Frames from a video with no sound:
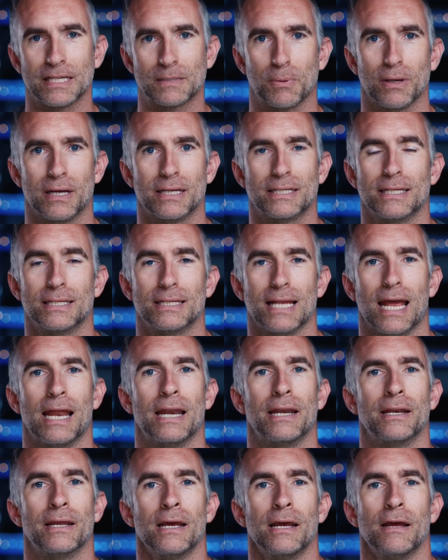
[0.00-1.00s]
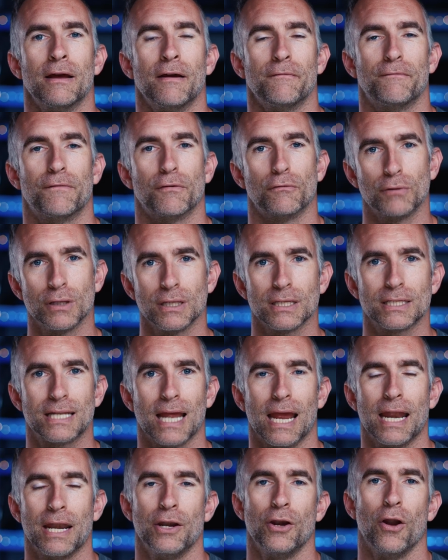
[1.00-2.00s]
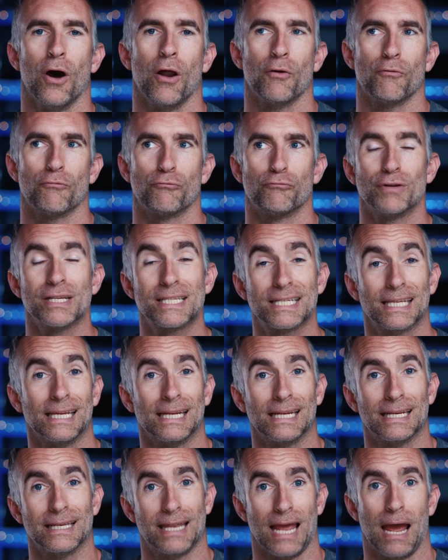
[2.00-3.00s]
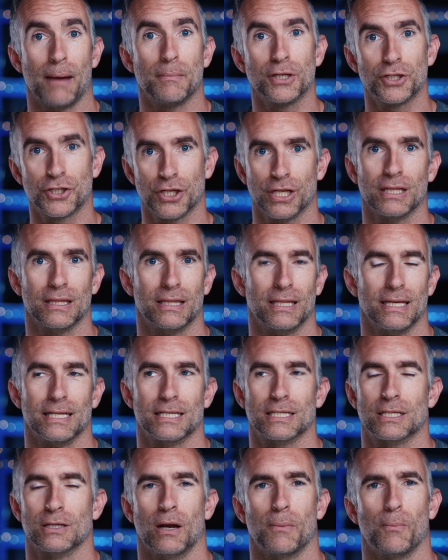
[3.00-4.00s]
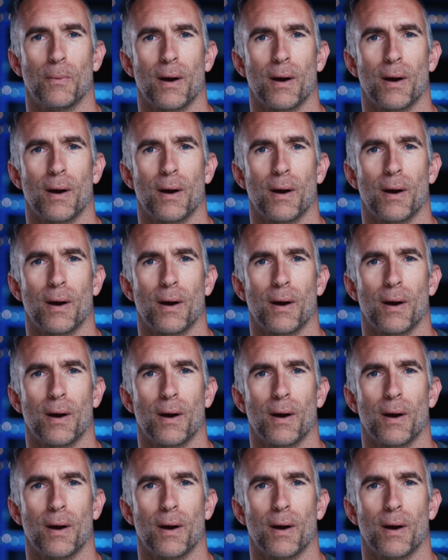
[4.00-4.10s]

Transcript: these places, and for real estate, not risking damaging this.